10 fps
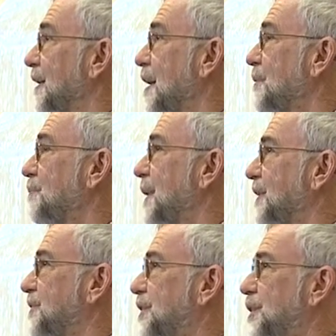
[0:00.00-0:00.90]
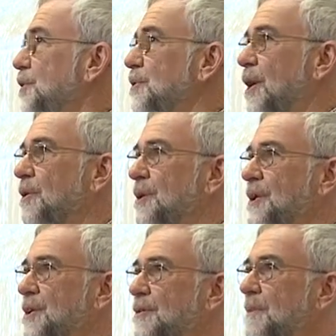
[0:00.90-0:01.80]
Coming back to QNO,
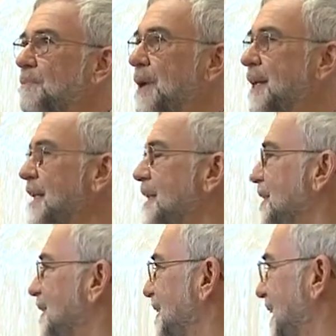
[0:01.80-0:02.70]
there are many